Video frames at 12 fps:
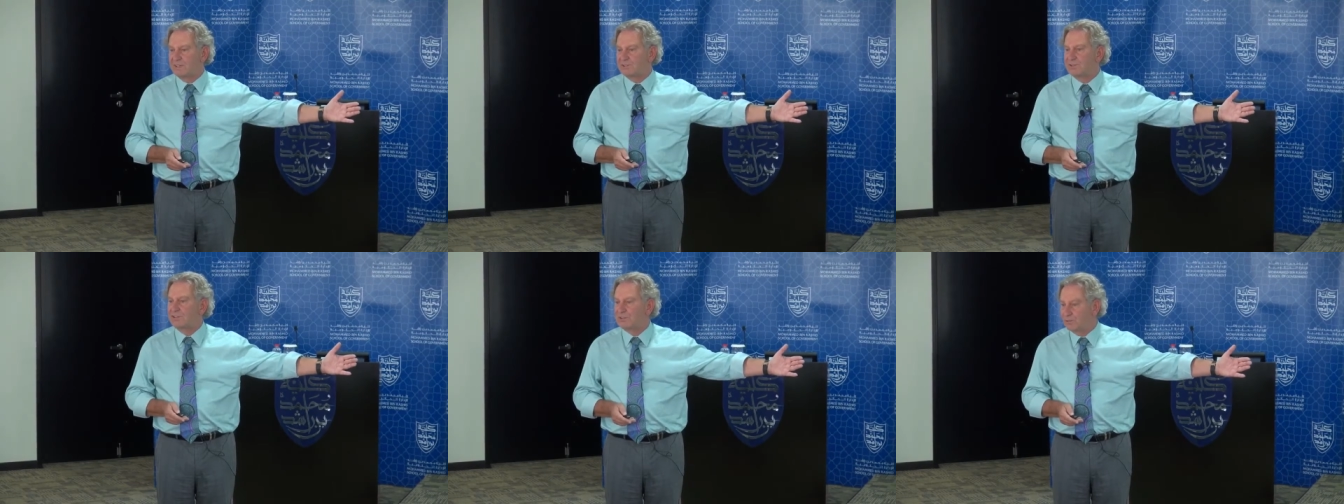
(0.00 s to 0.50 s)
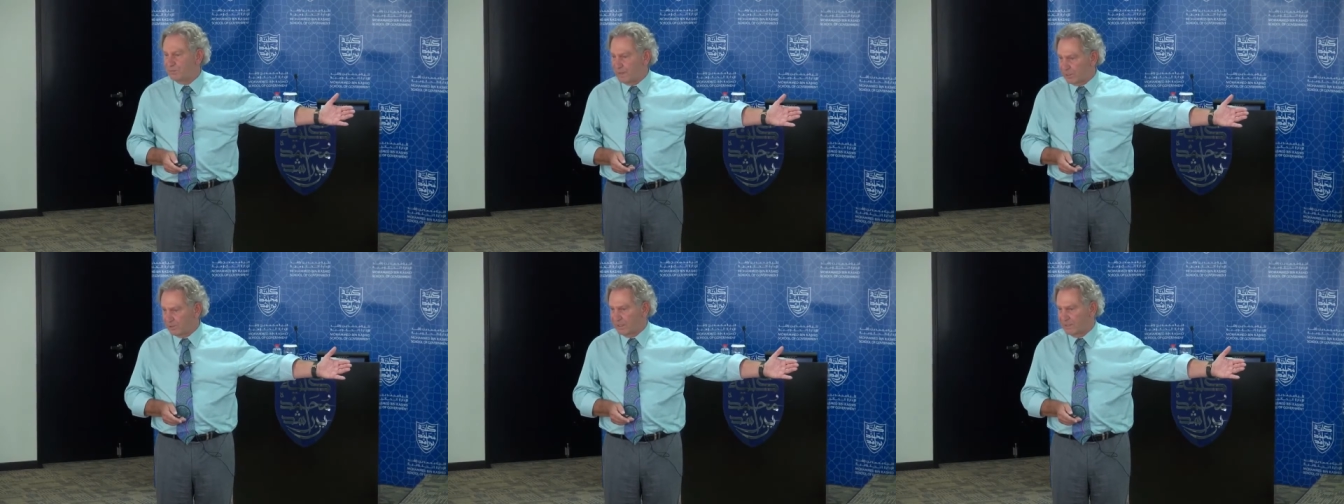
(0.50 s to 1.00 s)
to the new
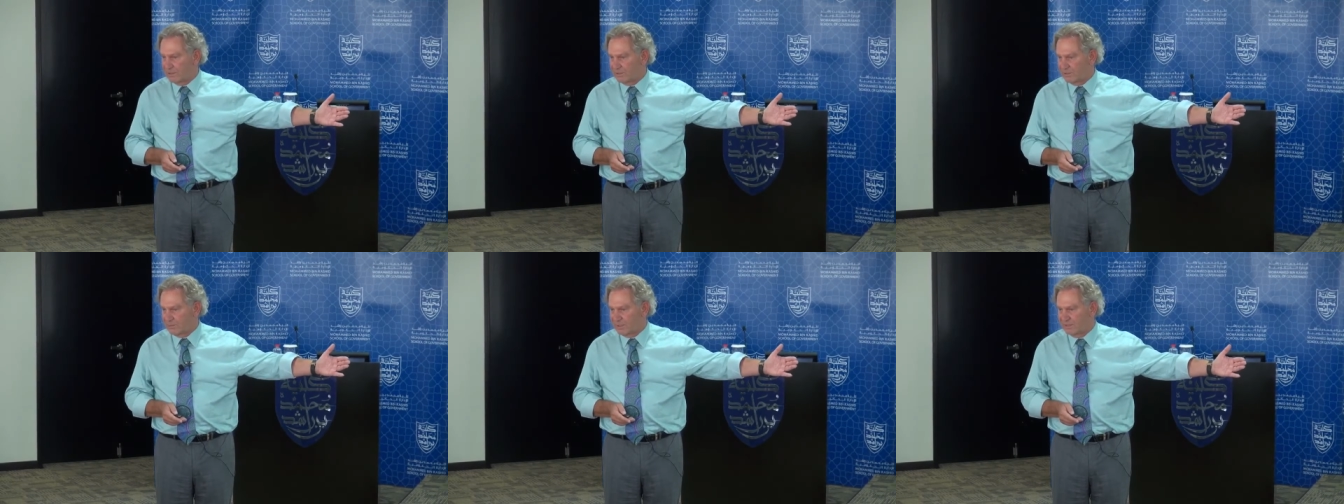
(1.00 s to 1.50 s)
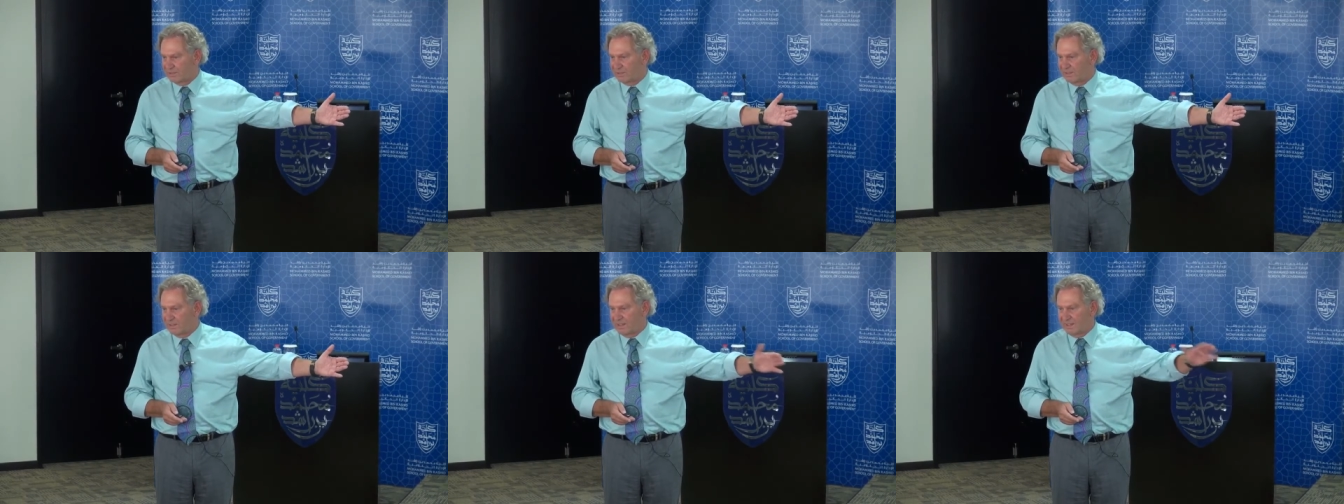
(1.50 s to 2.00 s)
power
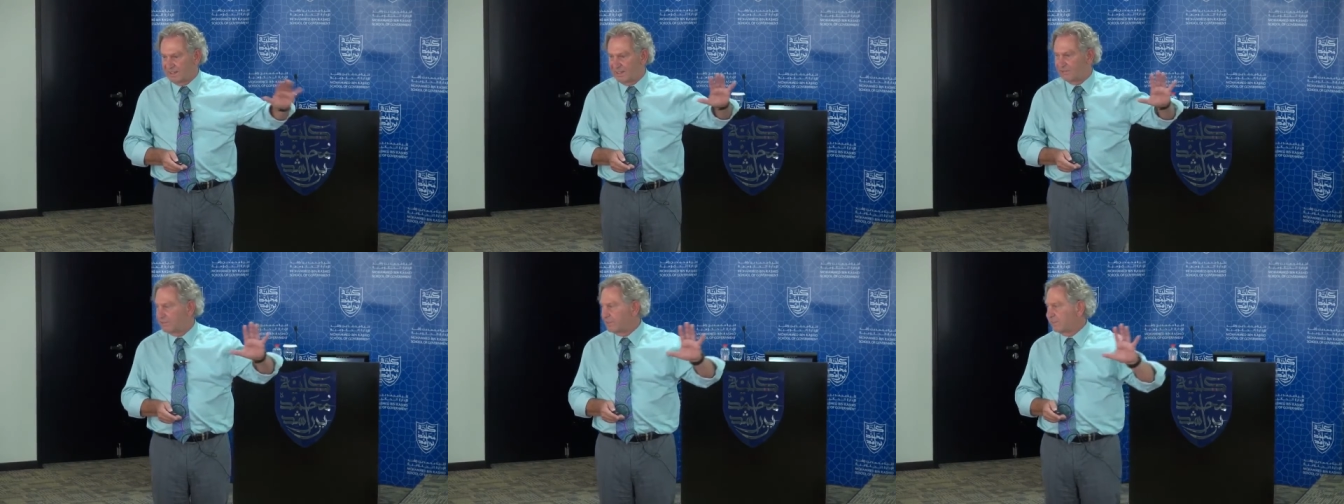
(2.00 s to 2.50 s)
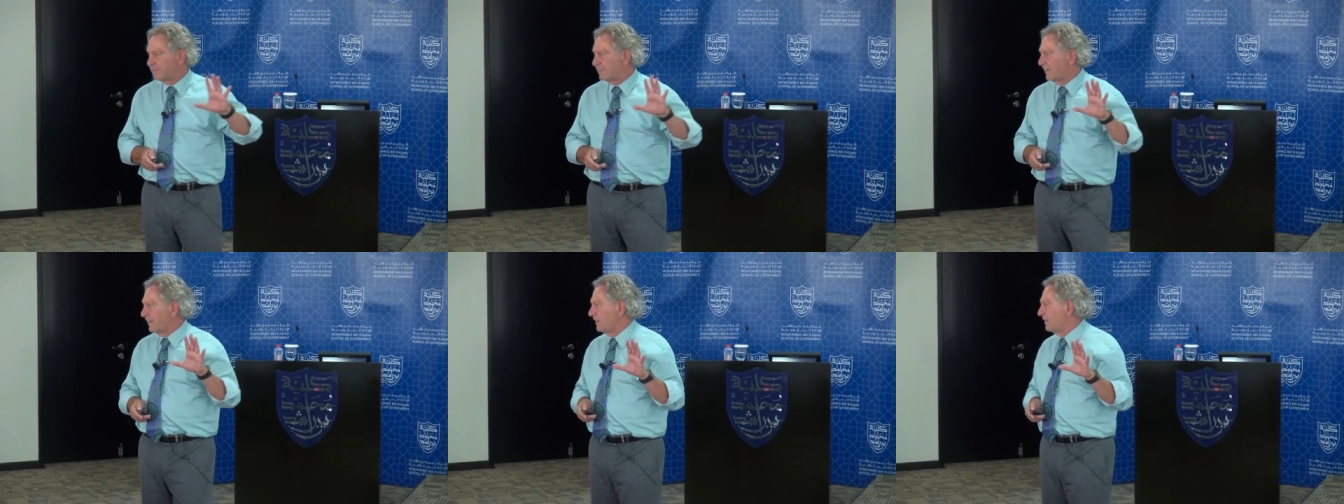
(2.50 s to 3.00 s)
economies. I never
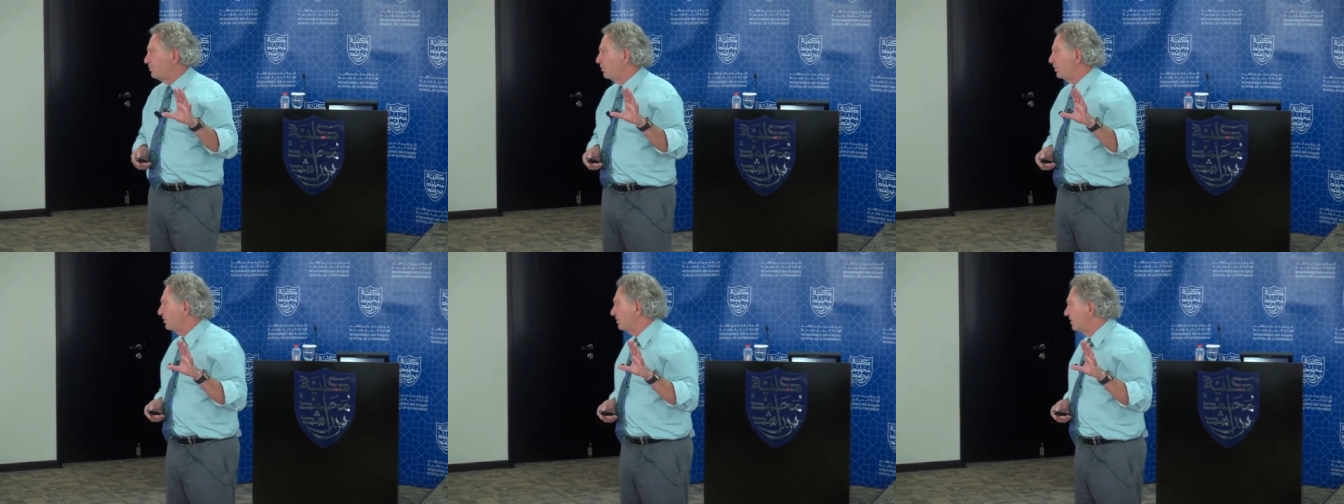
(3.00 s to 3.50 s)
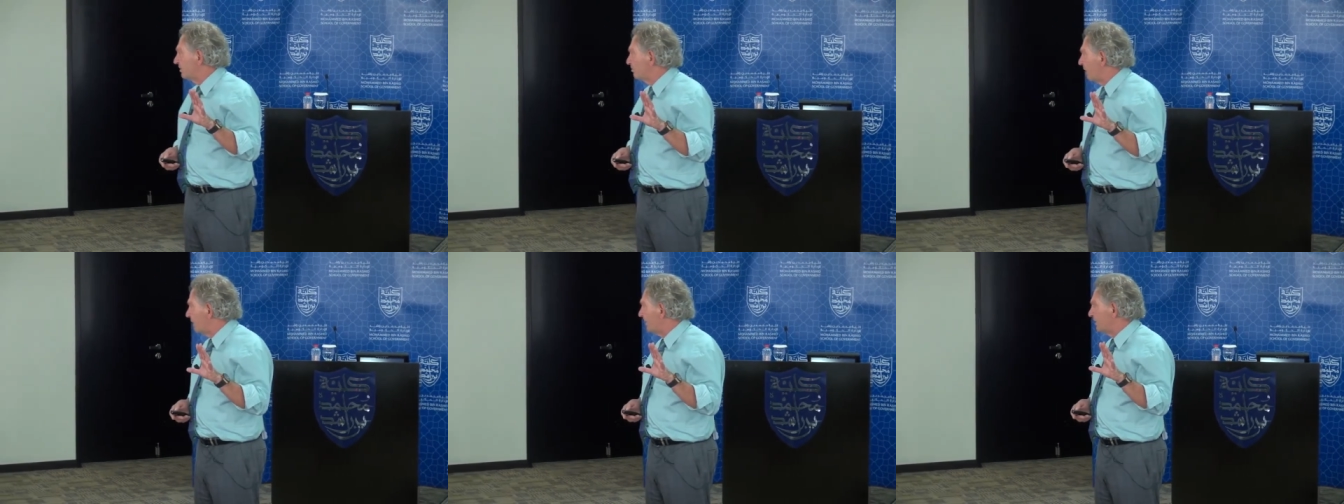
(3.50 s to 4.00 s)
say emerging
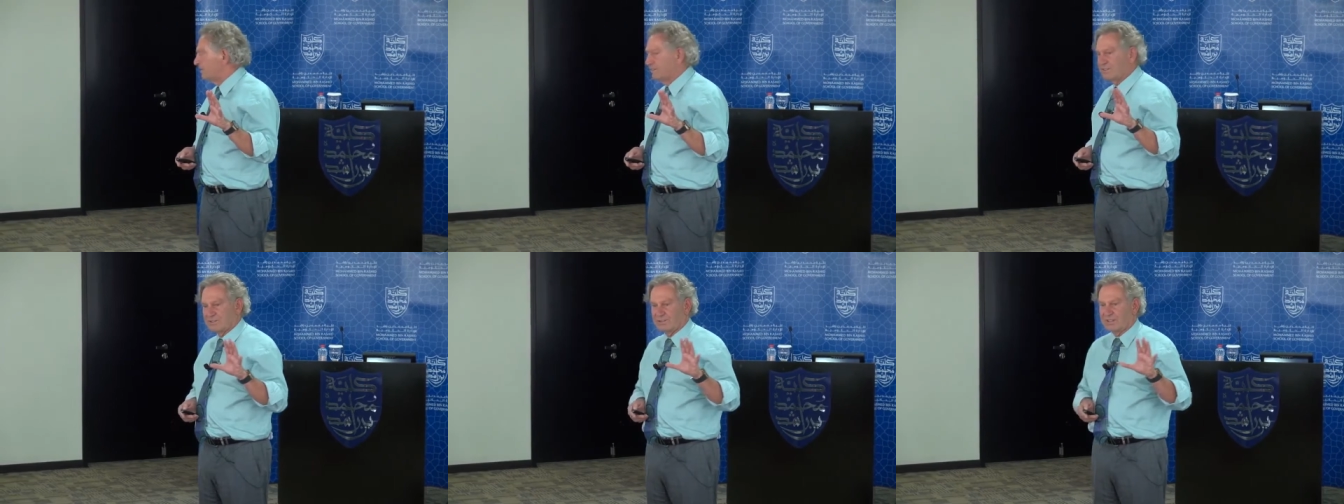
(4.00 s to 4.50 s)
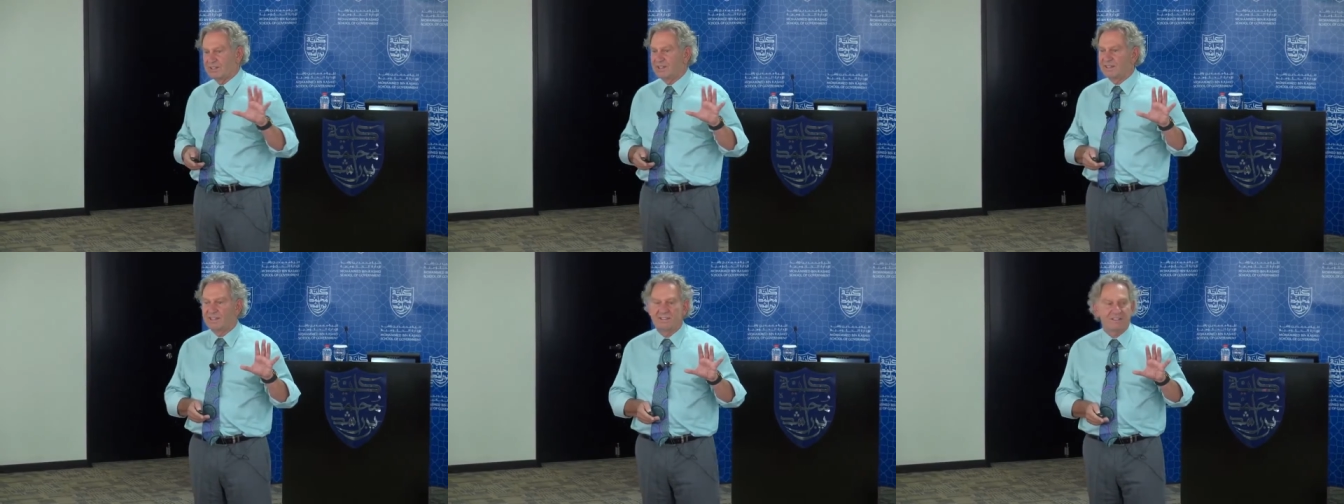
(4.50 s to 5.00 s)
markets, or
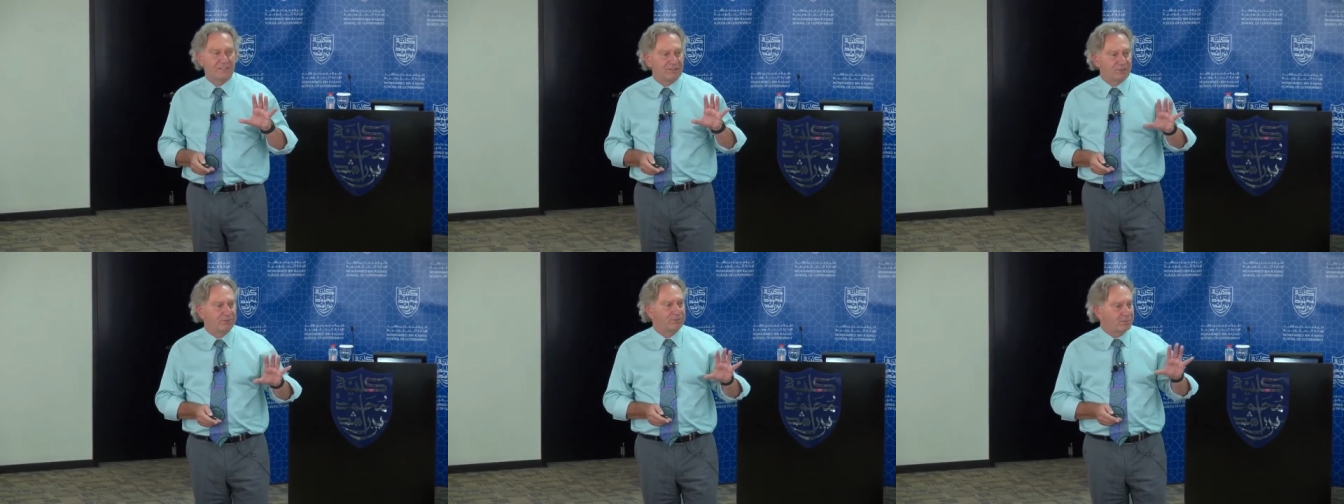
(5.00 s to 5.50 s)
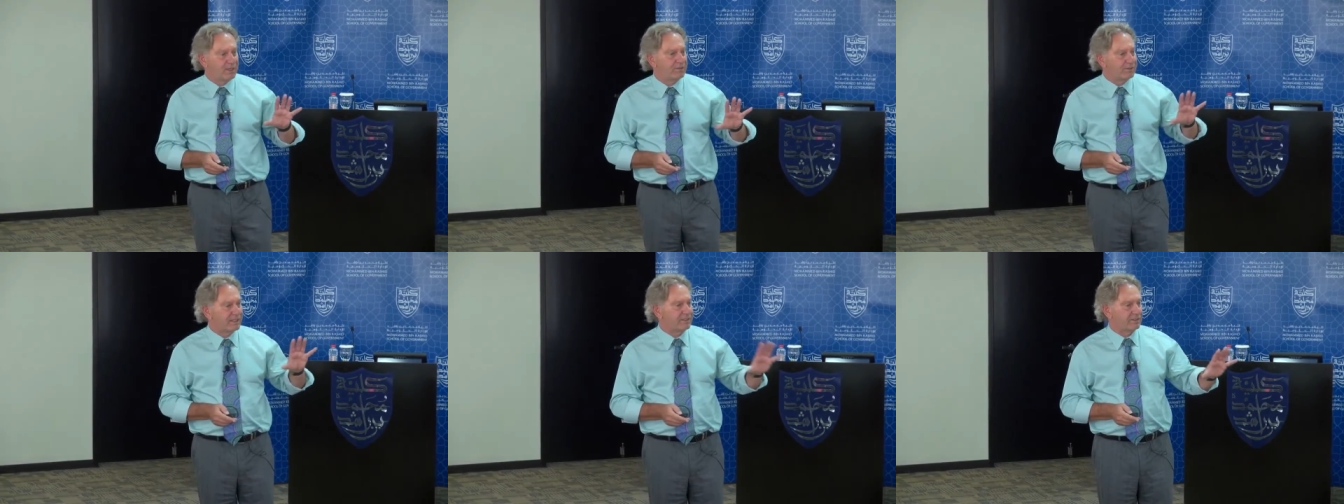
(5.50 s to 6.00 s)
it are new
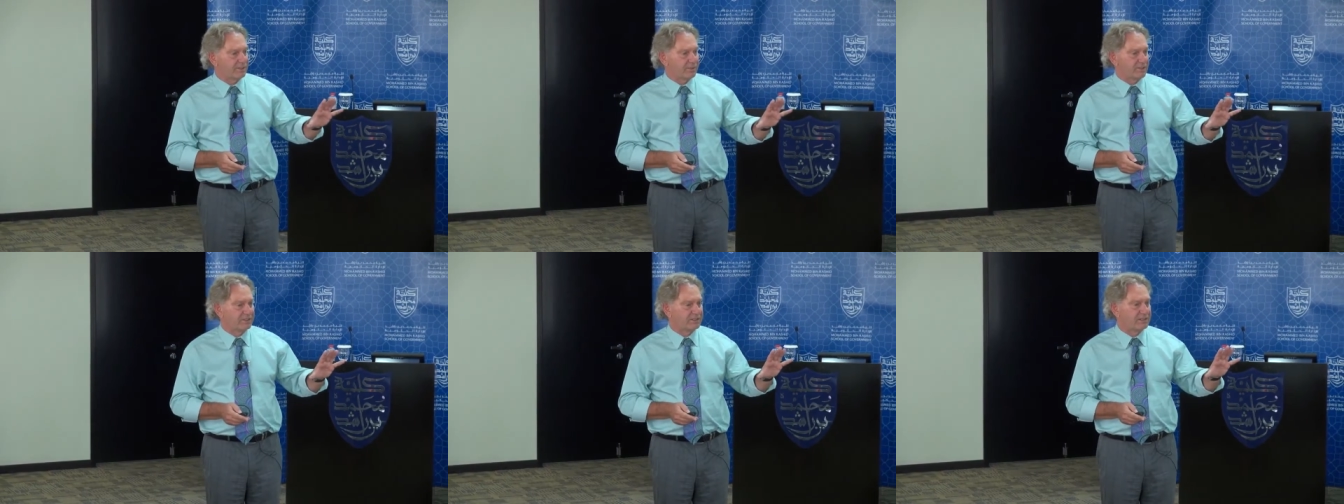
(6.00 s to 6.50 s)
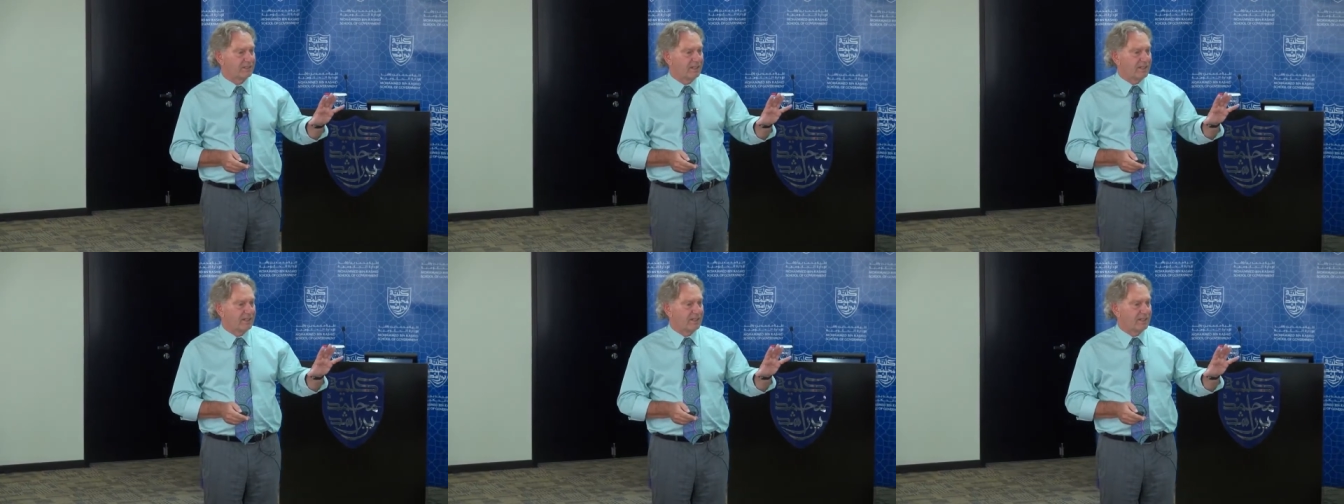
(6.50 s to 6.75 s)
power economies.